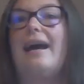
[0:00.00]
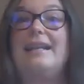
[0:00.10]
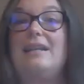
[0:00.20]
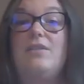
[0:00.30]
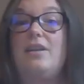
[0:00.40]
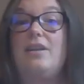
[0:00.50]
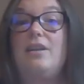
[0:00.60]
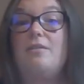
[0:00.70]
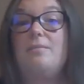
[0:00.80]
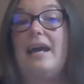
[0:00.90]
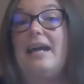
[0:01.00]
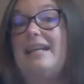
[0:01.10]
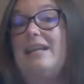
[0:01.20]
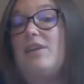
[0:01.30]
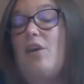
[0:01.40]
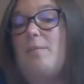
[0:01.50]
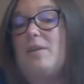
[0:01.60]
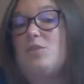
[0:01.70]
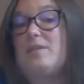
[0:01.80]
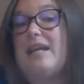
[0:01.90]
how
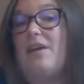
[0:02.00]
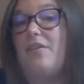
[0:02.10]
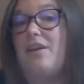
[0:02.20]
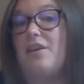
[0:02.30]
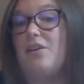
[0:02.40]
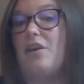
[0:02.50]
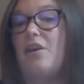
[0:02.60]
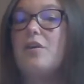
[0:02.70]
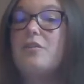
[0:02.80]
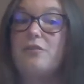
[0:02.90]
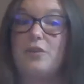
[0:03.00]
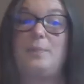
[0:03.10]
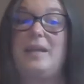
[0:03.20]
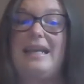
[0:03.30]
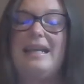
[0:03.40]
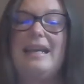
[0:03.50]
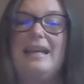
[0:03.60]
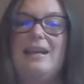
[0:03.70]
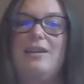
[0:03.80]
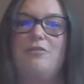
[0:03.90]
much was out there for me,
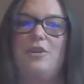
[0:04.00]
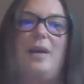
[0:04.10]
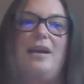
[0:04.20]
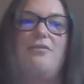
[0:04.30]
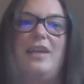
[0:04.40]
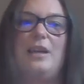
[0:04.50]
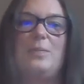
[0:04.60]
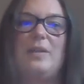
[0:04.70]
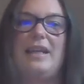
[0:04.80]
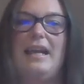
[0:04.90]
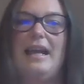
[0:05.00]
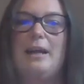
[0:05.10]
for my family.